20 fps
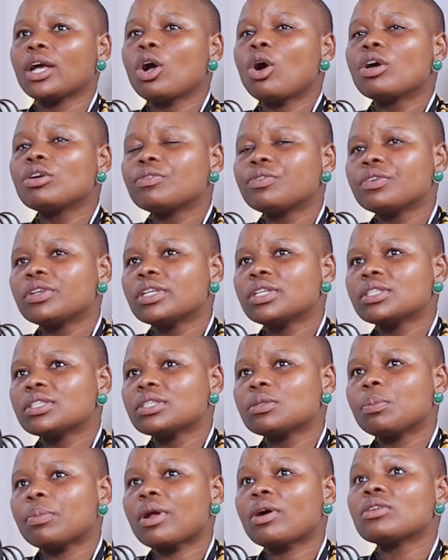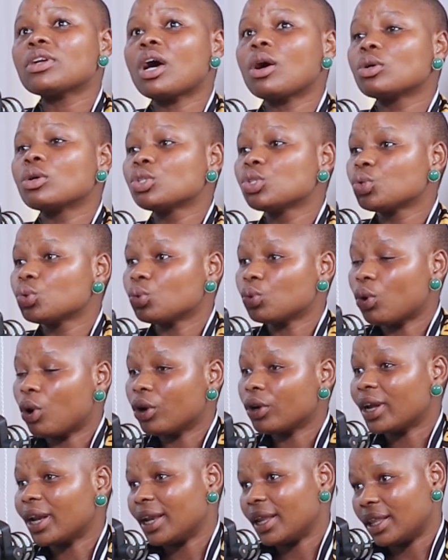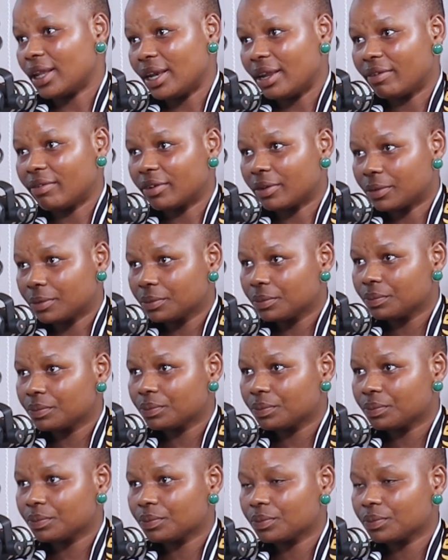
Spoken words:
my confidence sprout out to on another level.